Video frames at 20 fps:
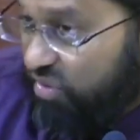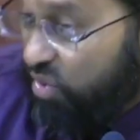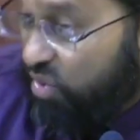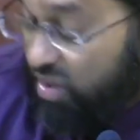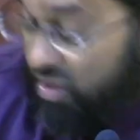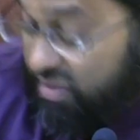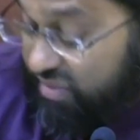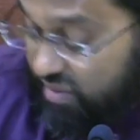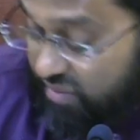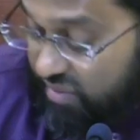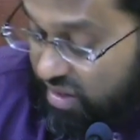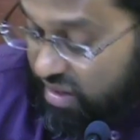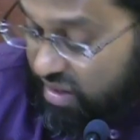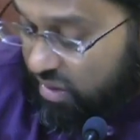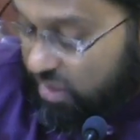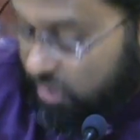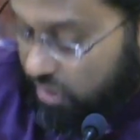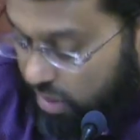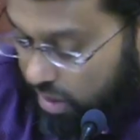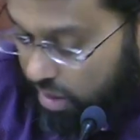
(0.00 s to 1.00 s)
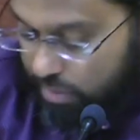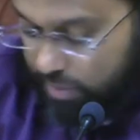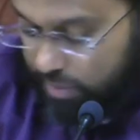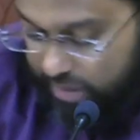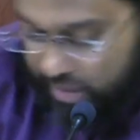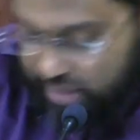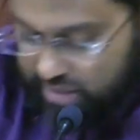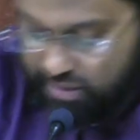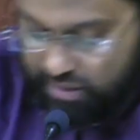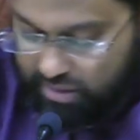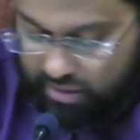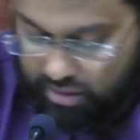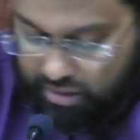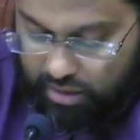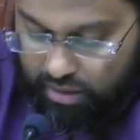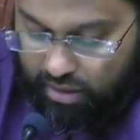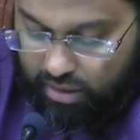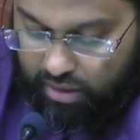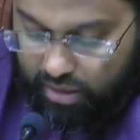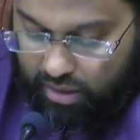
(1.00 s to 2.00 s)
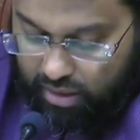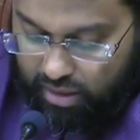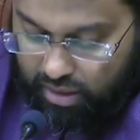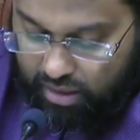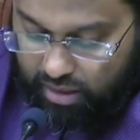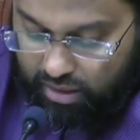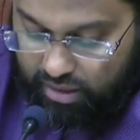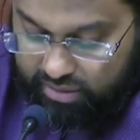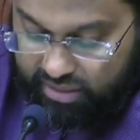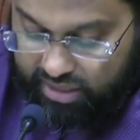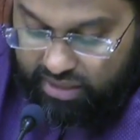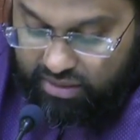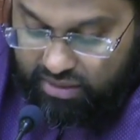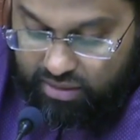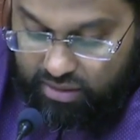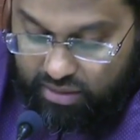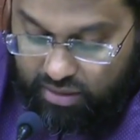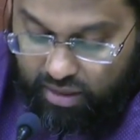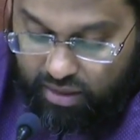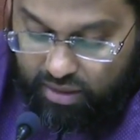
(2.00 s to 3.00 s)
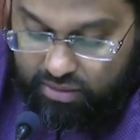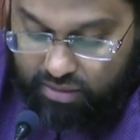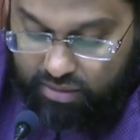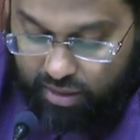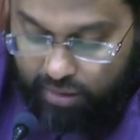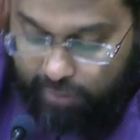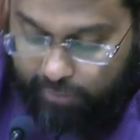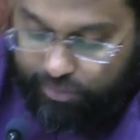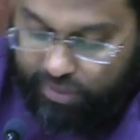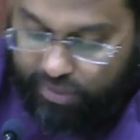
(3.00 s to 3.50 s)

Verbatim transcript: he would have even done it or not, but basically, uh, that did not um,